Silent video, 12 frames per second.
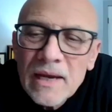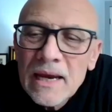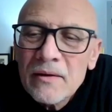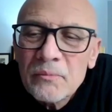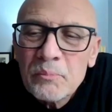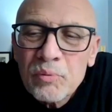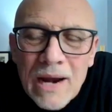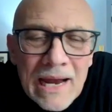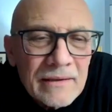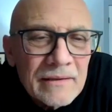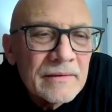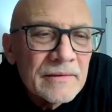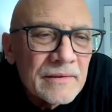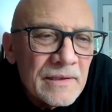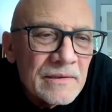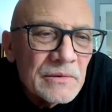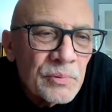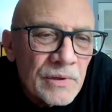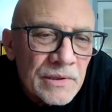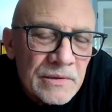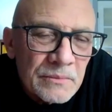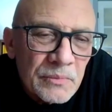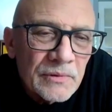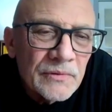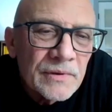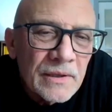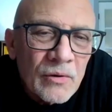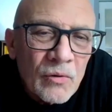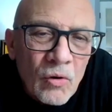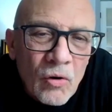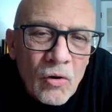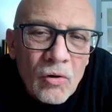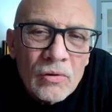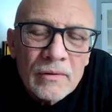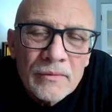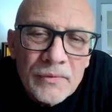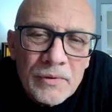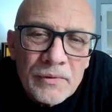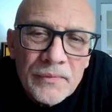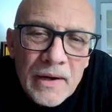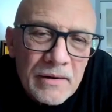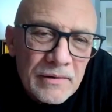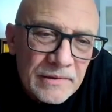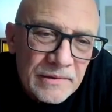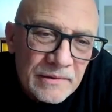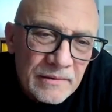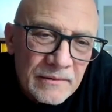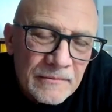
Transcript: They have practiced these principles in all of their affairs.